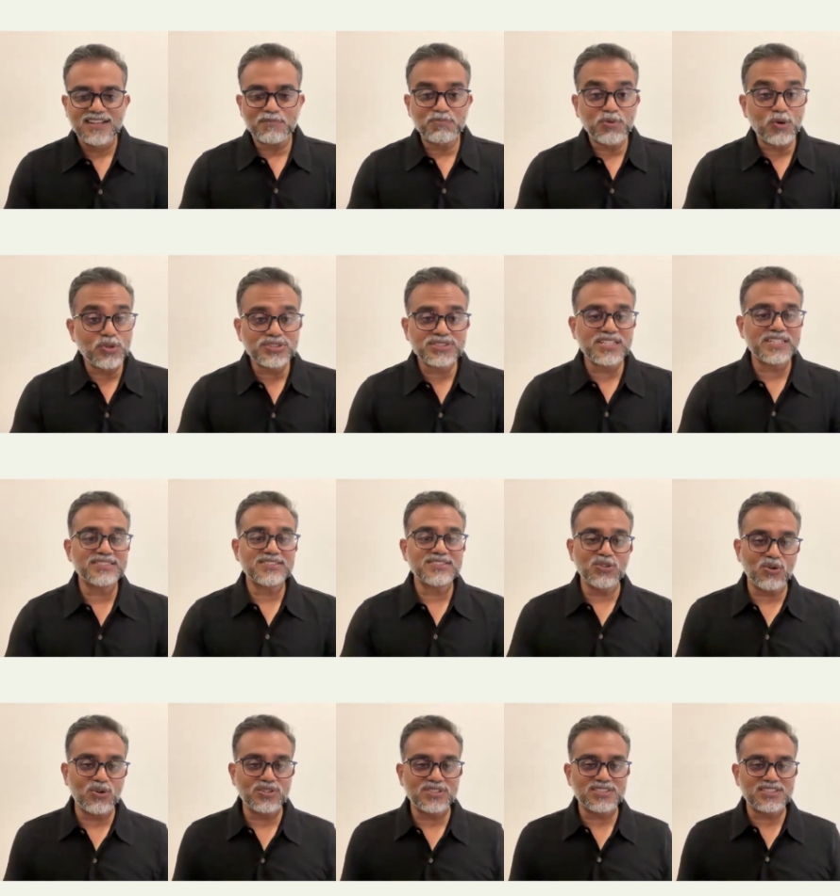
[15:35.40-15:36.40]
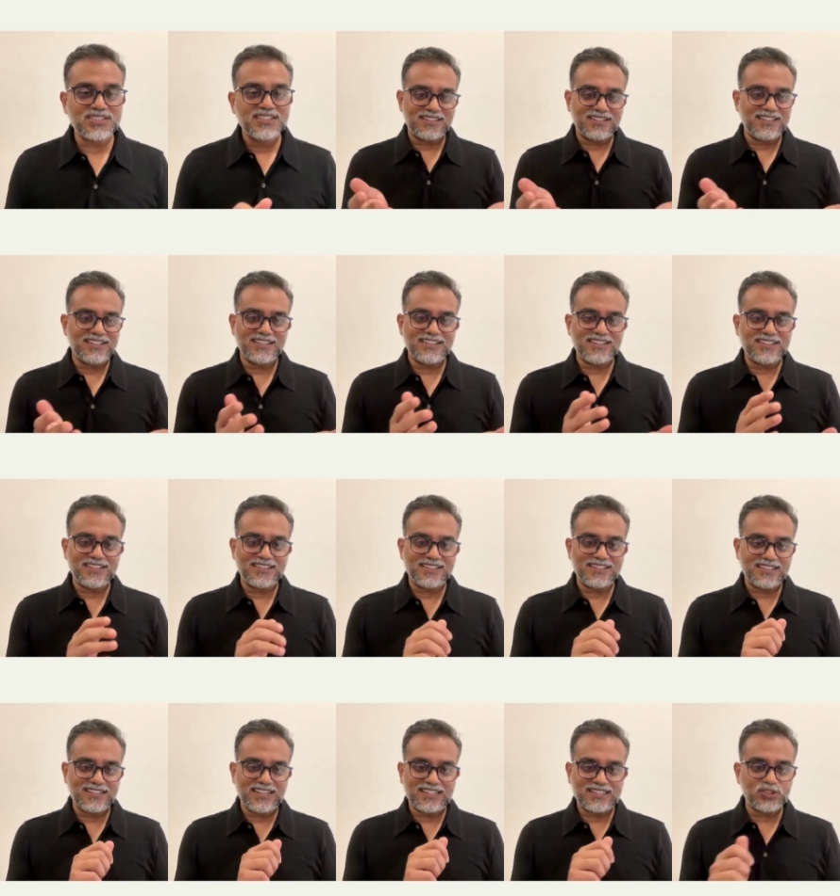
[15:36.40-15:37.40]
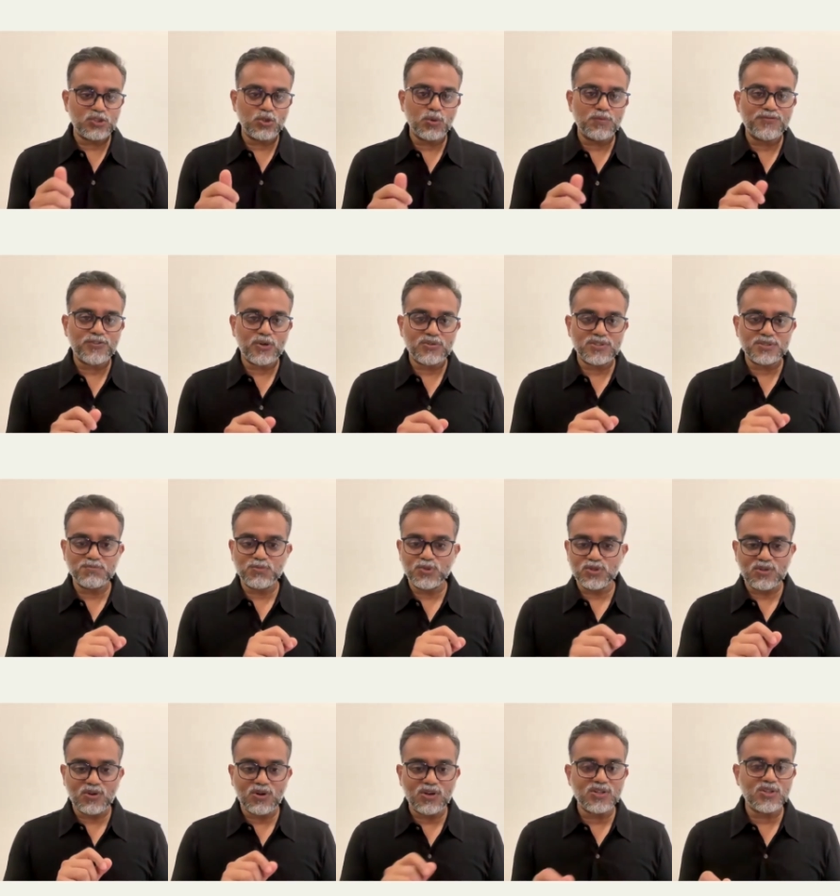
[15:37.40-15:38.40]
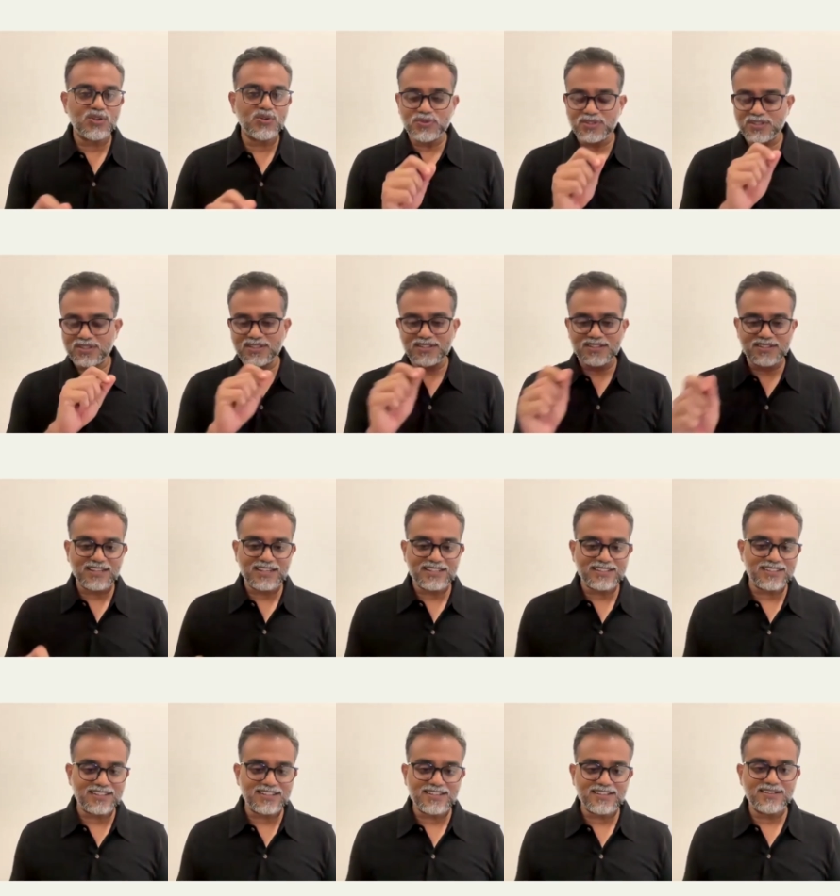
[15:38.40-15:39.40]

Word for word: post-it notes in that scope forward book all over and